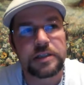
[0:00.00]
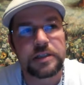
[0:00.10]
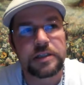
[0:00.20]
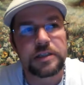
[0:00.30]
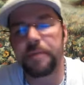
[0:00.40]

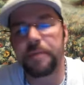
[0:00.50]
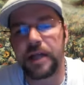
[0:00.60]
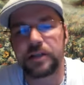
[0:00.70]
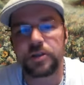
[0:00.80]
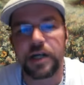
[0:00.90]
then maybe
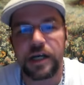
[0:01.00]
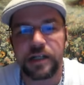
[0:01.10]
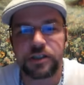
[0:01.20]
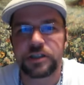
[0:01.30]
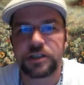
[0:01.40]
that's okay
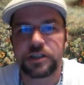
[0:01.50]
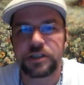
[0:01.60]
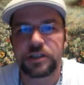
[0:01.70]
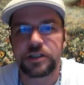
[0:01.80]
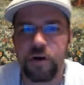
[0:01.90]
because he's
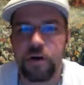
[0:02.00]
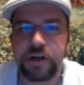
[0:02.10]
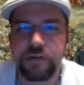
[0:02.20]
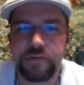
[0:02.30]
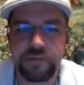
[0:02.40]
upping you
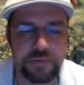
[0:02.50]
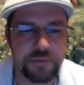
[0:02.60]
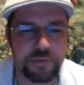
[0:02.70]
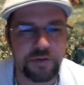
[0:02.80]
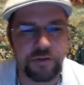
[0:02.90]
already a
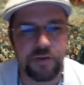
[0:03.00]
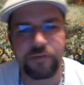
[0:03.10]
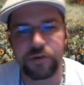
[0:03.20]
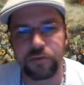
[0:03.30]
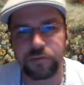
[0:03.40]
50%
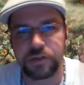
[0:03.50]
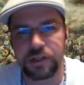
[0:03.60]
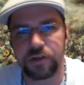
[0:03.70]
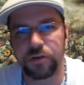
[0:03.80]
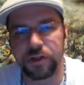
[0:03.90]
revenue
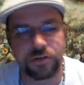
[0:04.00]
increase.